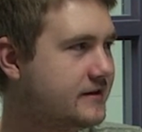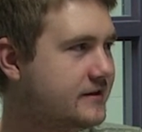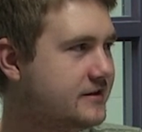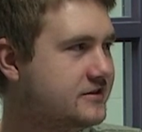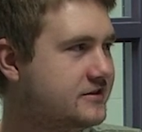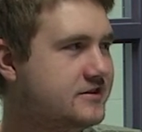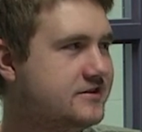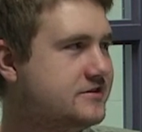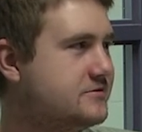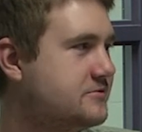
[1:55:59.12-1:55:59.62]
And
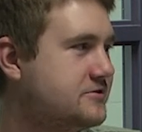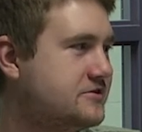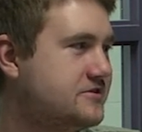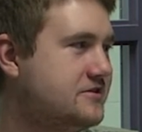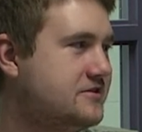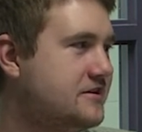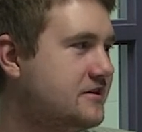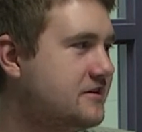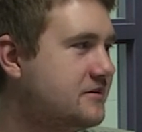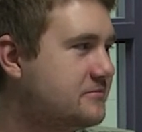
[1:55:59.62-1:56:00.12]
the teacher
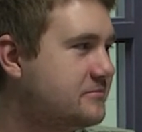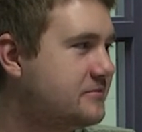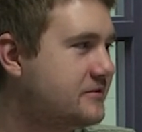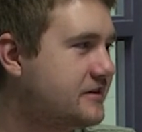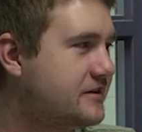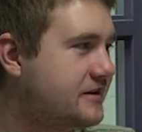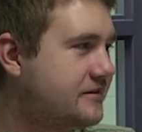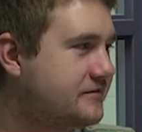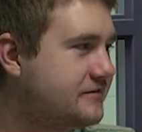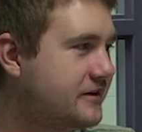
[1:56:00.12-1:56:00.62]
wasn't there,
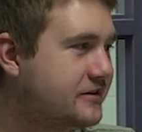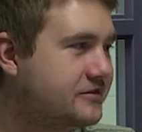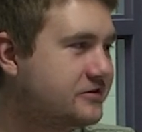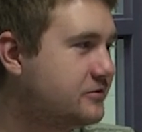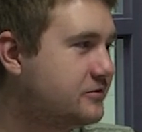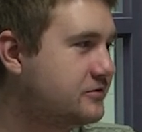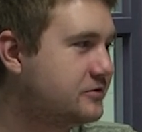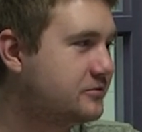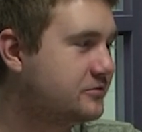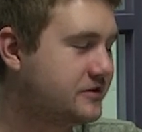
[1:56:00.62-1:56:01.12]
but I
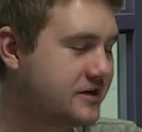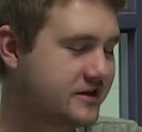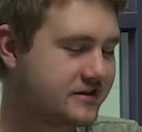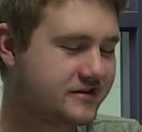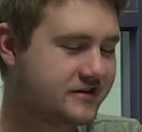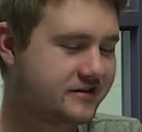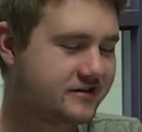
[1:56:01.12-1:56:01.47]
don't know. I